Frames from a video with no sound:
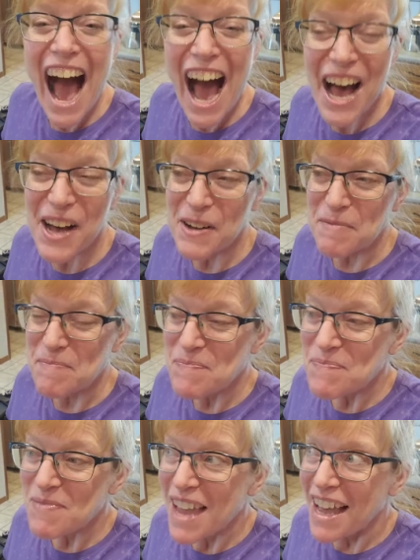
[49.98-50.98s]
um
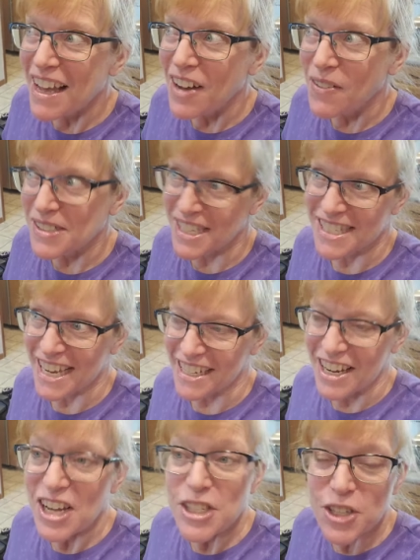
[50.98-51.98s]
what was saying?
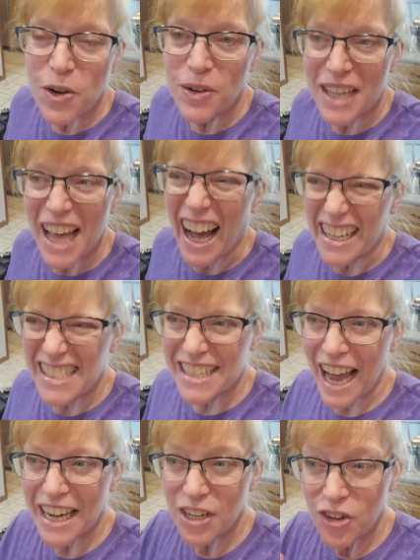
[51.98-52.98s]
So yeah, it's
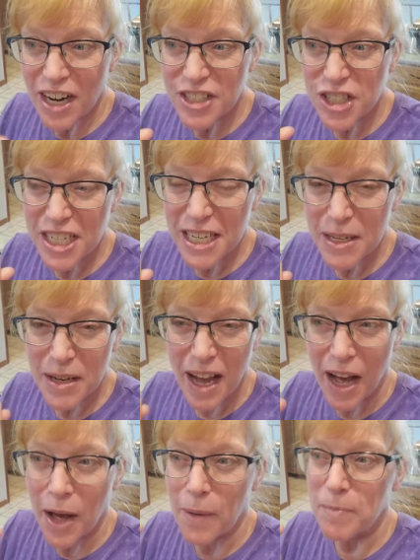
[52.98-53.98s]
kind of crunchy.
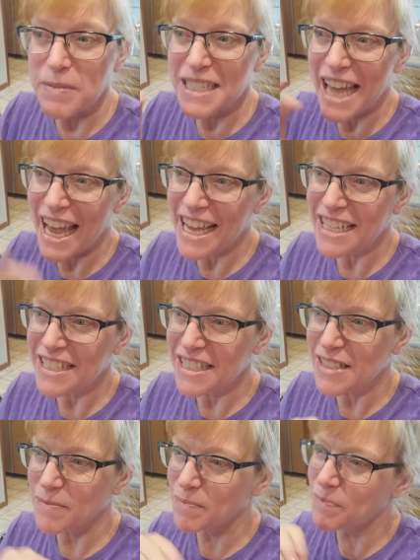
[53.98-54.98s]
Um
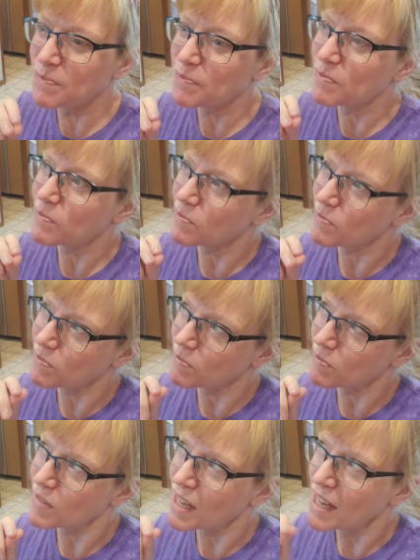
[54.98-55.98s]
tastes
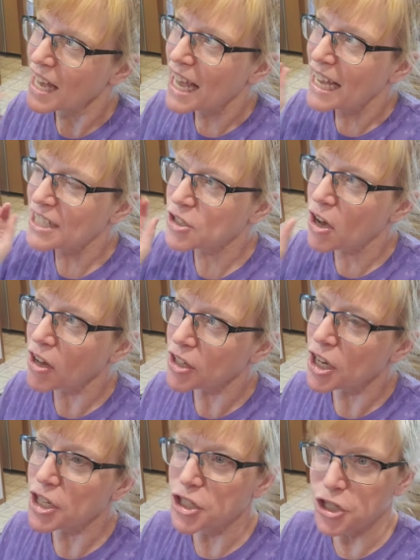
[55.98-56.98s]
It's called
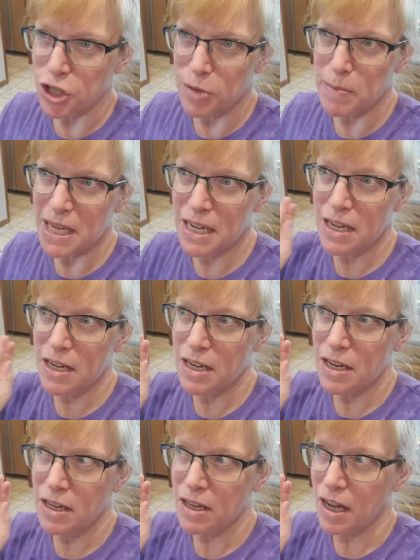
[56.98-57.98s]
a German
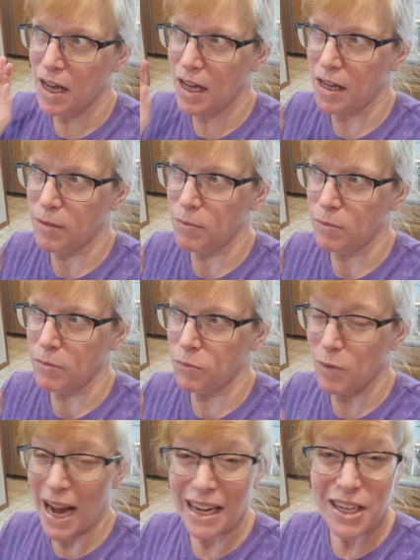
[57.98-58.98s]
um,
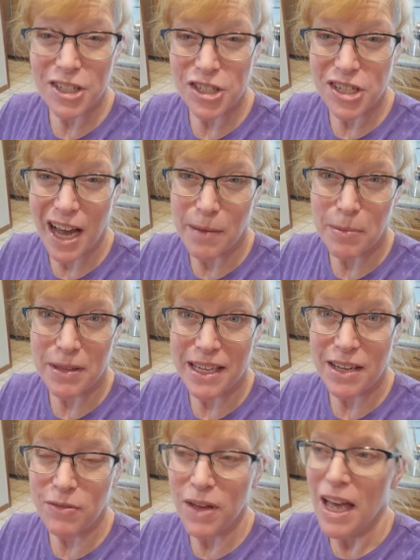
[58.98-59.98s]
radish, I
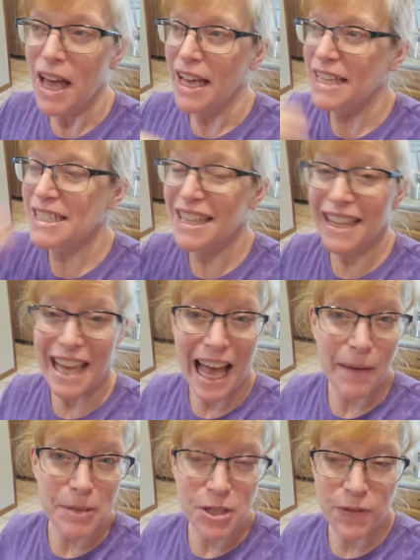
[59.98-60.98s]
believe. It's in the
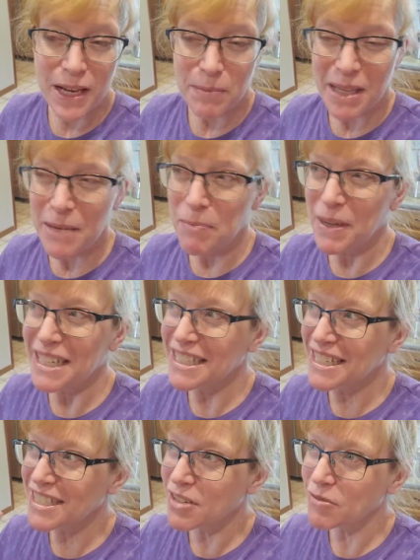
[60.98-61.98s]
cabbage family, but it
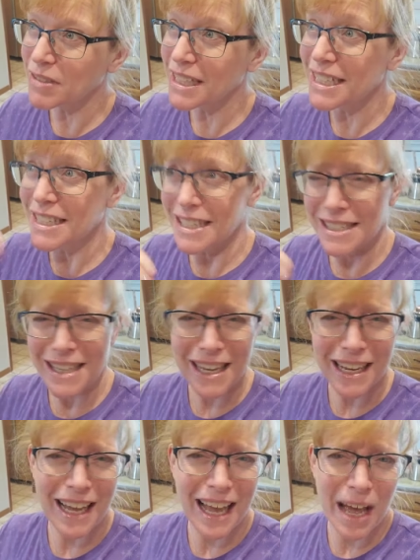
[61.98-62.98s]
doesn't really taste
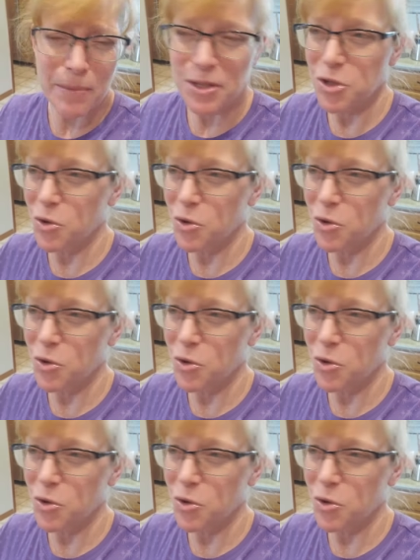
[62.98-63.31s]
like cabbage